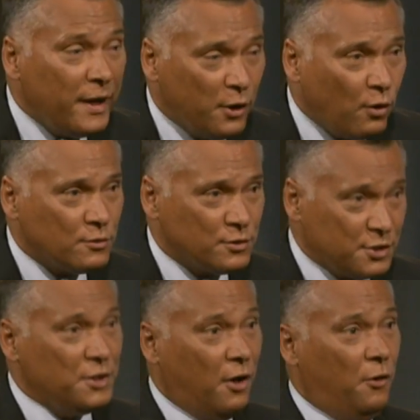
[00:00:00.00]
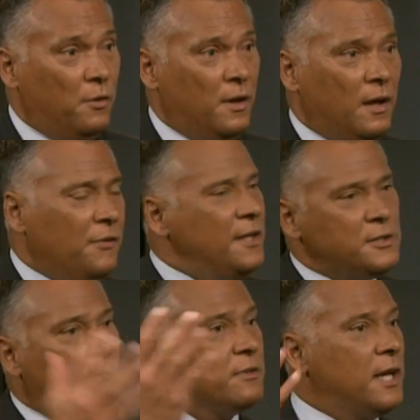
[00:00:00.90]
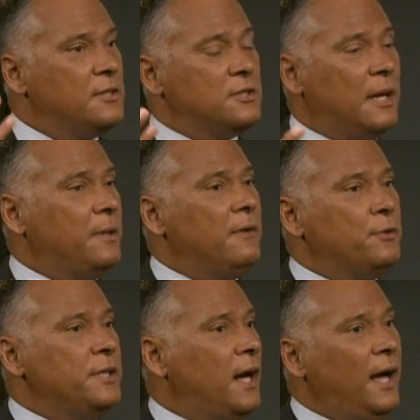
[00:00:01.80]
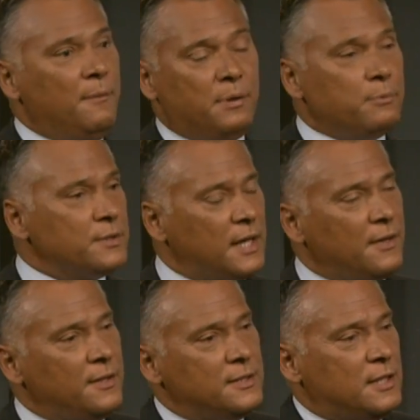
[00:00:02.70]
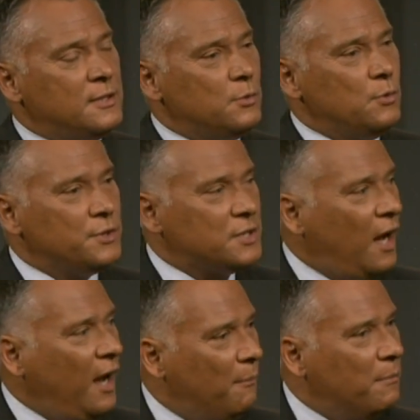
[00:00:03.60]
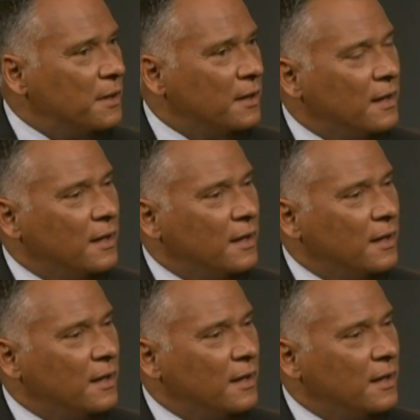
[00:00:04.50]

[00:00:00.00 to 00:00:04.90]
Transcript: we're not to know. No. These conversations happen every day. People say these things all the time. I know.